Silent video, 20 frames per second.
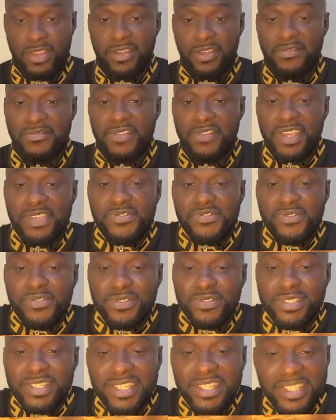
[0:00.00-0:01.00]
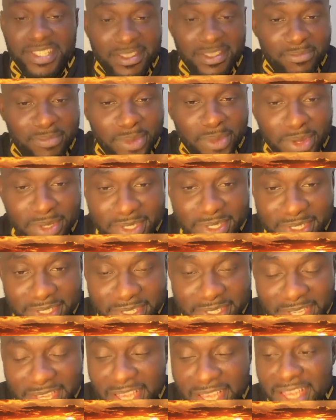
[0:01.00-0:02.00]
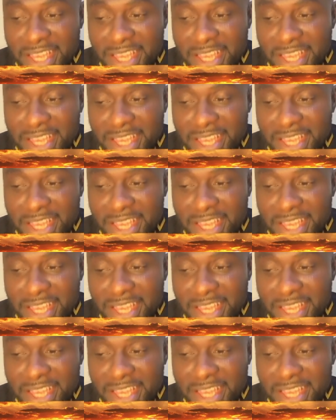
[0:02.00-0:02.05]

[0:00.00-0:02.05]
your first fruit is important.